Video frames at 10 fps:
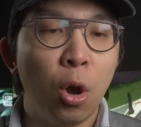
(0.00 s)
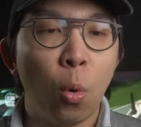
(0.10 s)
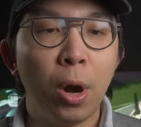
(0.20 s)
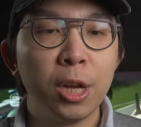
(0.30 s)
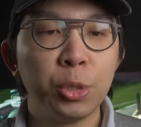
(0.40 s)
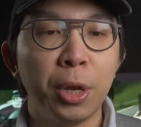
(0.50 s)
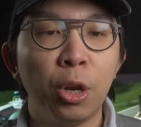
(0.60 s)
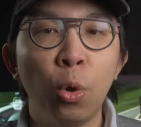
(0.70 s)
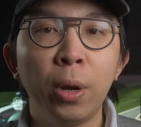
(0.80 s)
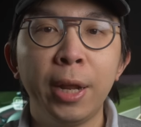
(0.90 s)
Whereas with
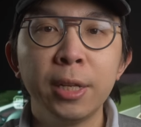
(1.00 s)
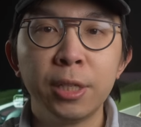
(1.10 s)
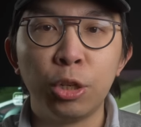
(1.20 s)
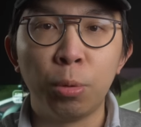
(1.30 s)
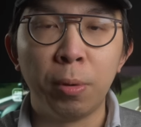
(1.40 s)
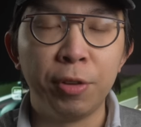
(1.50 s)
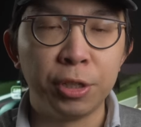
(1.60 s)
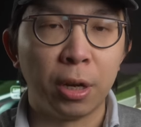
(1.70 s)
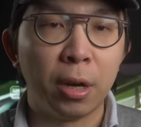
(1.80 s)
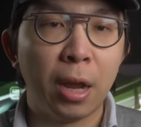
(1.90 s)
low latency Dolby
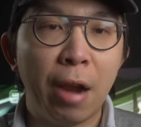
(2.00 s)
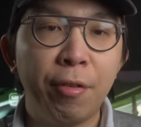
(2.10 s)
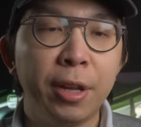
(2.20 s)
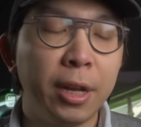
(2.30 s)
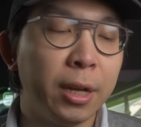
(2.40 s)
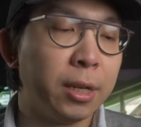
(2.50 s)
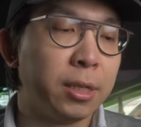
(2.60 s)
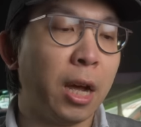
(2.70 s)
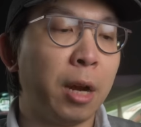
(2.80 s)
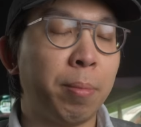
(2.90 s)
Vision, everything
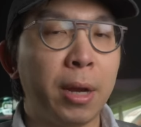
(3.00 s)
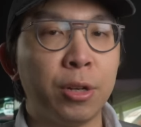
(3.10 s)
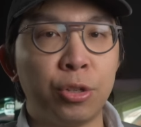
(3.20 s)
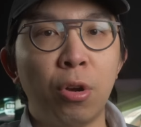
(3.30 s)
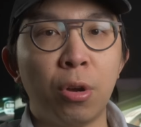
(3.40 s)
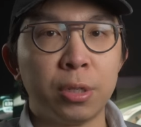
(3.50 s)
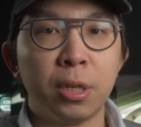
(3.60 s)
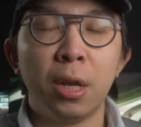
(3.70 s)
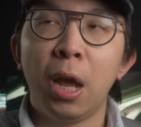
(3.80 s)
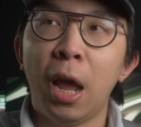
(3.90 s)
is done by the source,
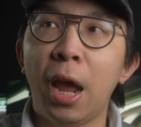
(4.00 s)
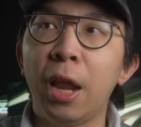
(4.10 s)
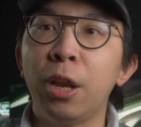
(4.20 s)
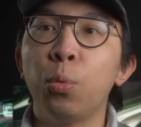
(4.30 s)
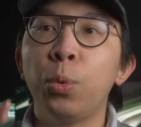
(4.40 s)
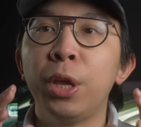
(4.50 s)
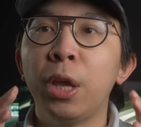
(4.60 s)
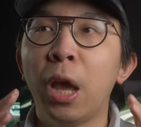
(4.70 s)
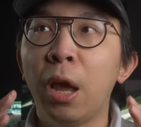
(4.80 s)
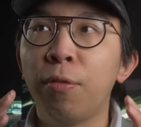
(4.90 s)
and
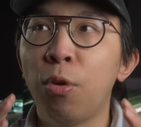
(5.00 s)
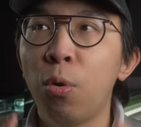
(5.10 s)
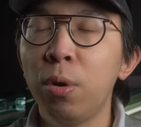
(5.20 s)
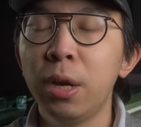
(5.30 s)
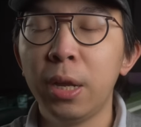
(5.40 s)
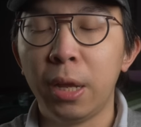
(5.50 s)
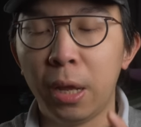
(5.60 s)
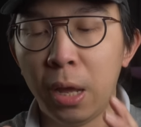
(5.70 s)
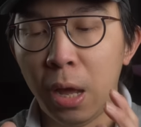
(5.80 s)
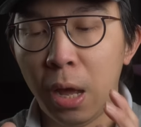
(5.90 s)
we have only